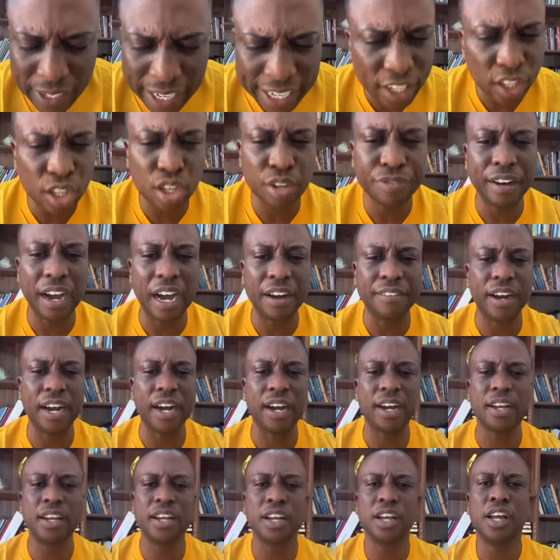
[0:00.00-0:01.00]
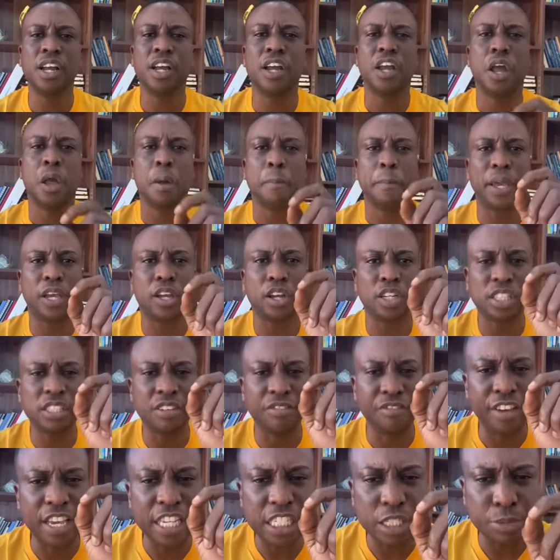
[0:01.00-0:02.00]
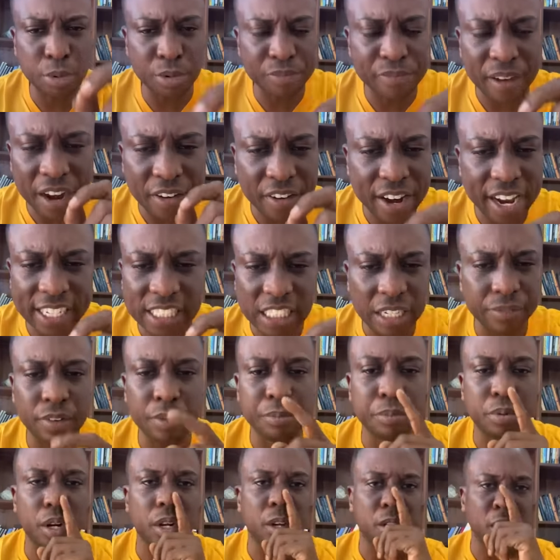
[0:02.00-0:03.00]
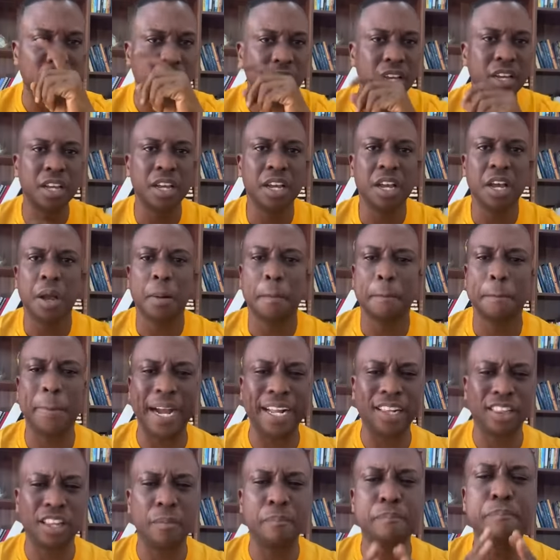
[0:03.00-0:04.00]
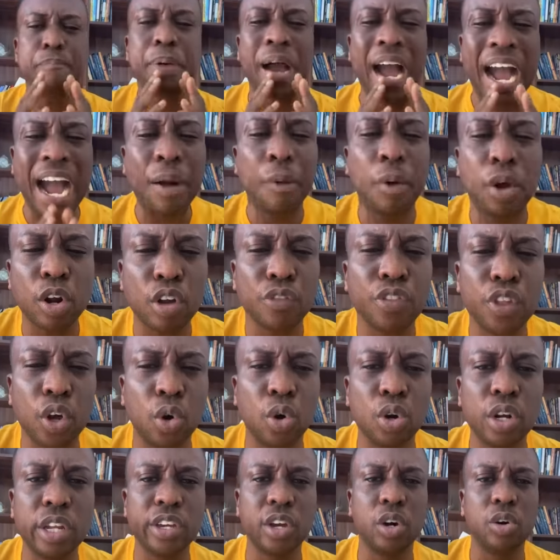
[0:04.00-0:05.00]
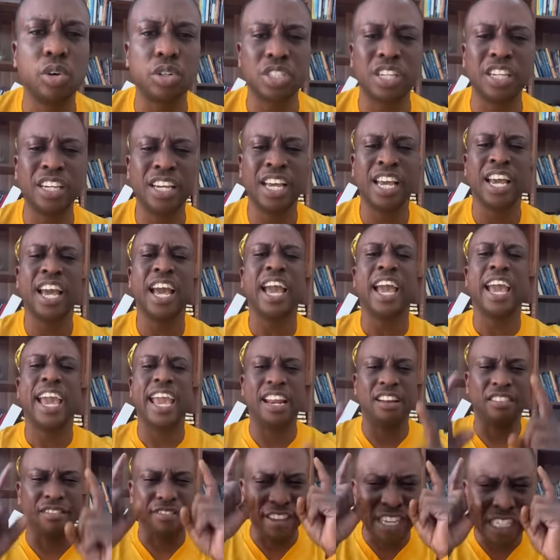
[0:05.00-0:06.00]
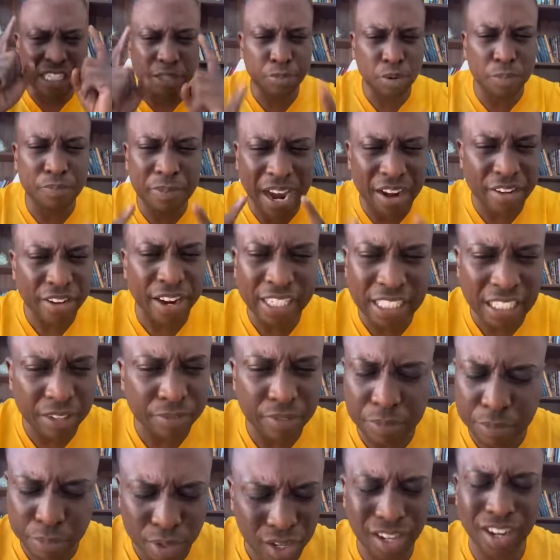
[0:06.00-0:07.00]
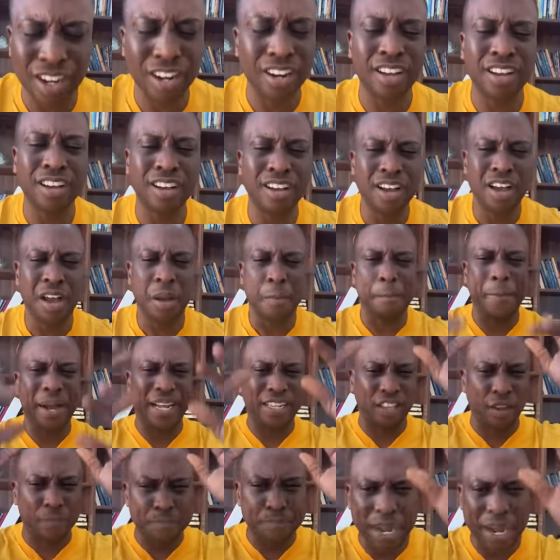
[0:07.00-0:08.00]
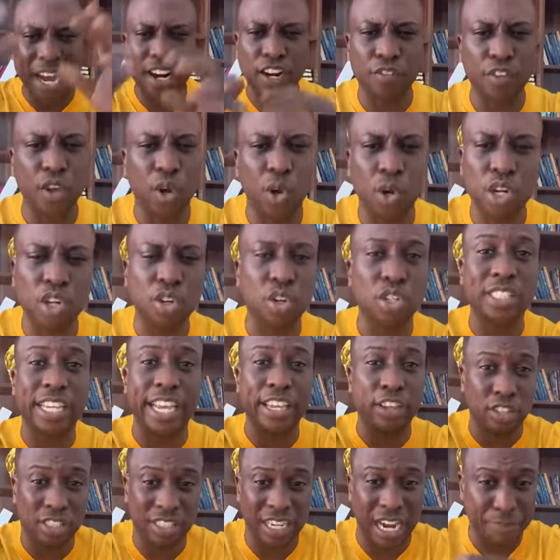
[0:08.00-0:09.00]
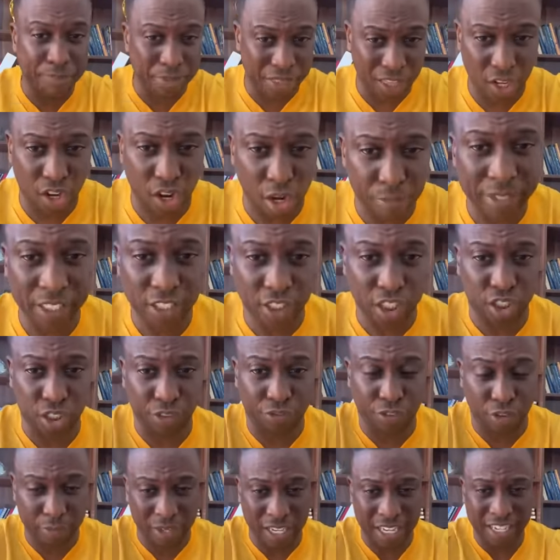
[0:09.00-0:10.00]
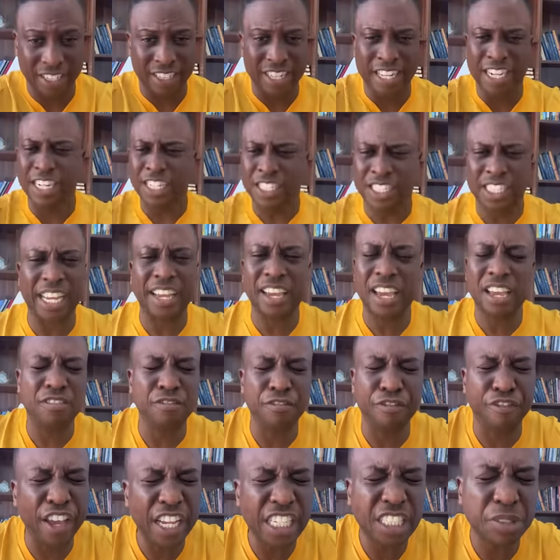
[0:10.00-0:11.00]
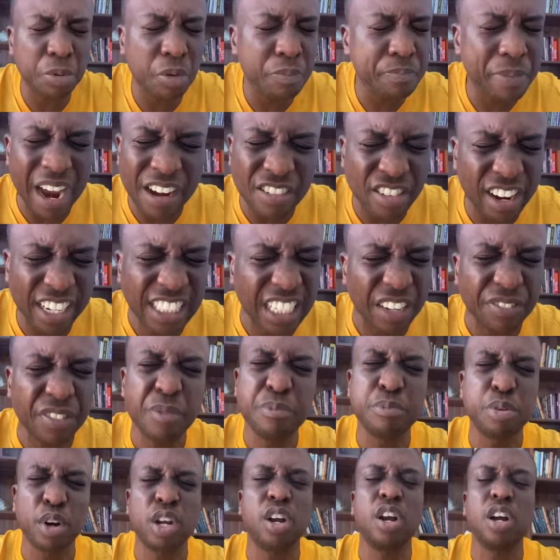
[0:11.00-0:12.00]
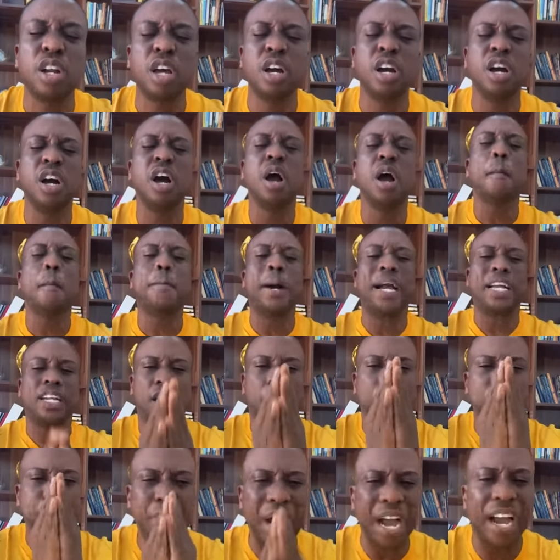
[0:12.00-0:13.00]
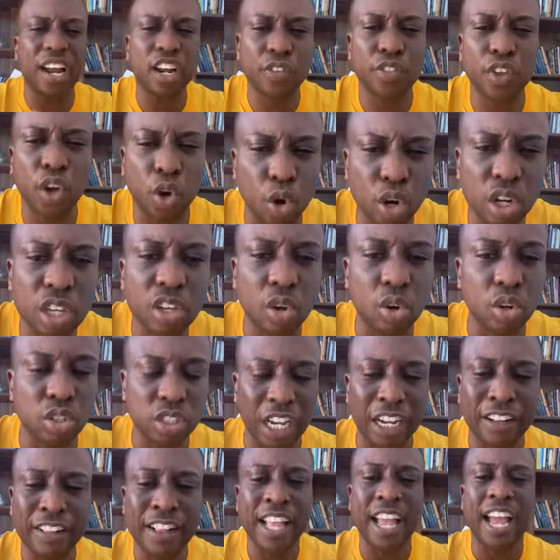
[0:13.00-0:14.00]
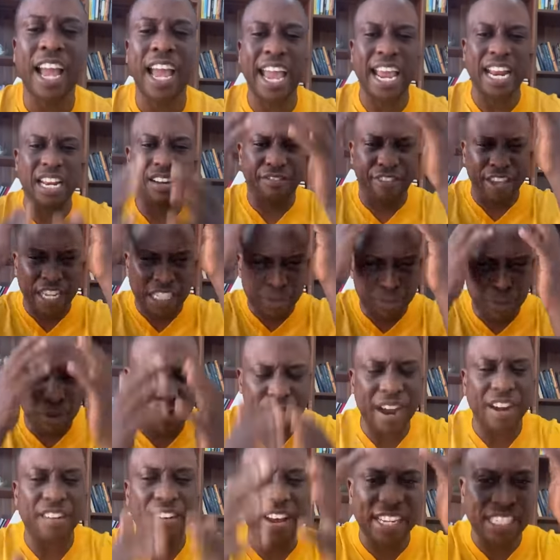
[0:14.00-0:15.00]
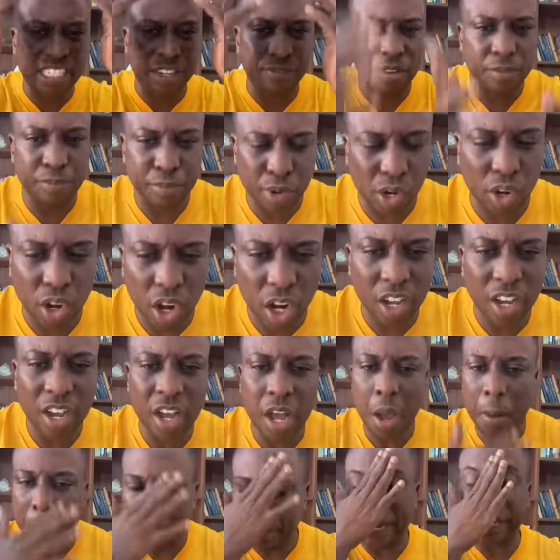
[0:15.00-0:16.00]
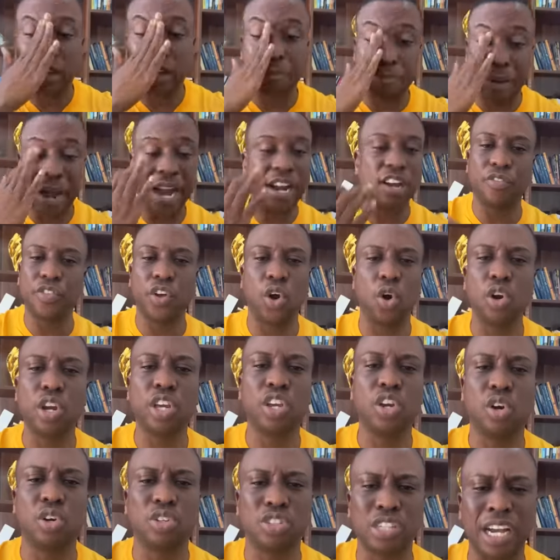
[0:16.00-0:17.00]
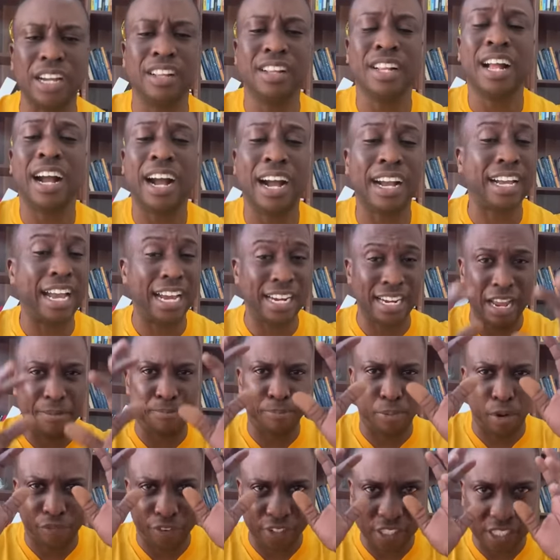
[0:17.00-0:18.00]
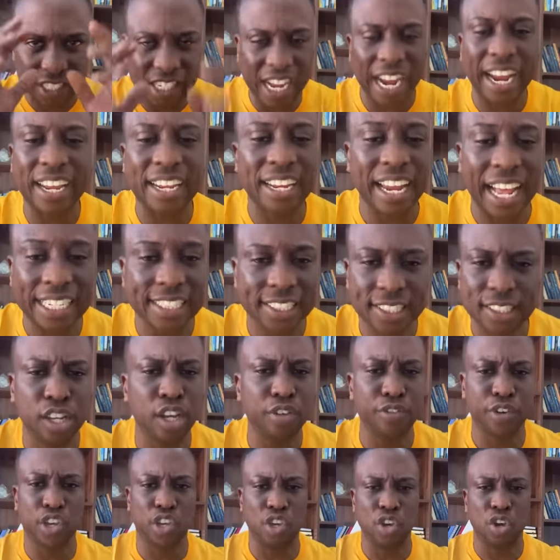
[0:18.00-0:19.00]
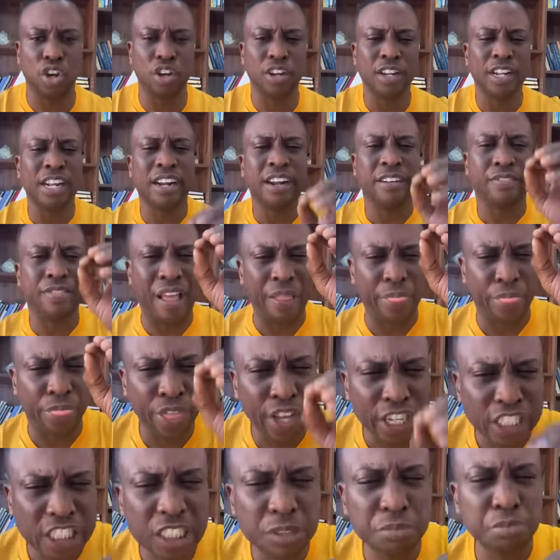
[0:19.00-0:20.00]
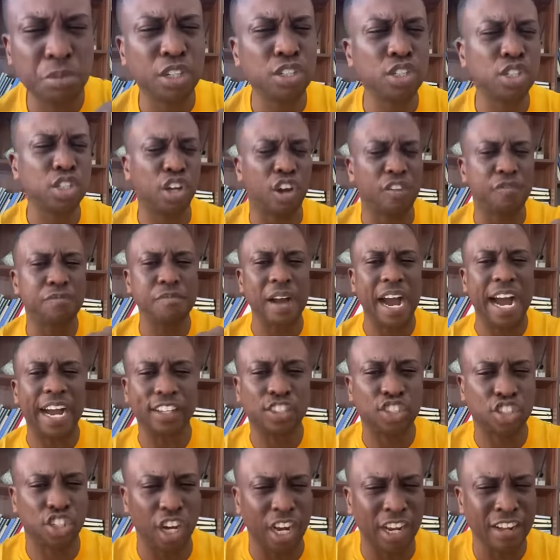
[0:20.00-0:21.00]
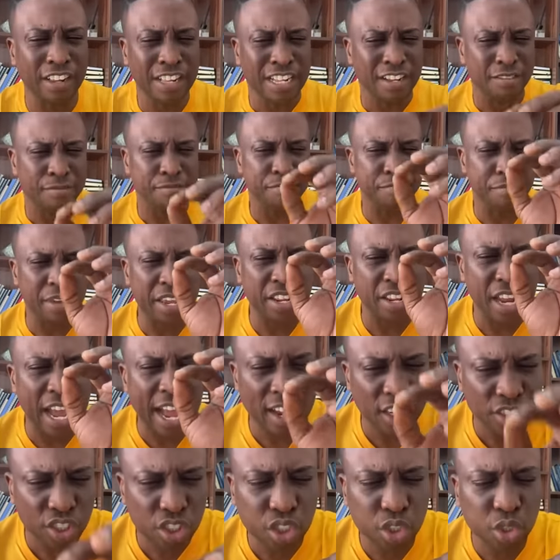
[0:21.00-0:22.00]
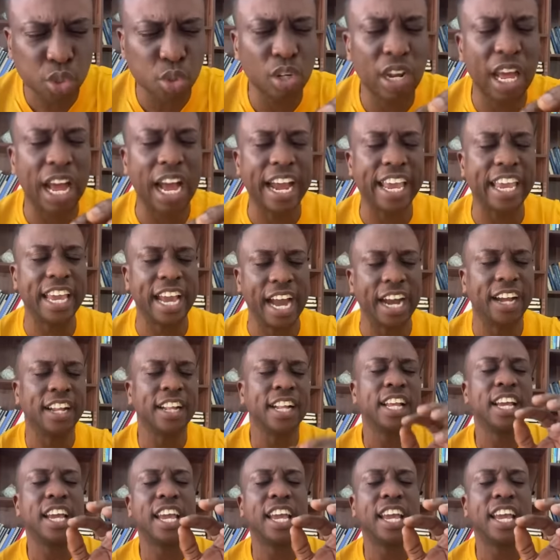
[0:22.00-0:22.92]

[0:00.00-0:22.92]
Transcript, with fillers: Thank you, Father. Because invisible barriers have been broken by the power of the Holy Ghost. Invisible barriers have been broken by the power of the Holy Ghost. Can you type in the comment section for me? Say, invisible barriers have been broken by the power of the Holy Ghost. Invisible barriers have been broken by the power of the Holy Ghost. Can I prophesy lastly over you that this month of March, Menasulaya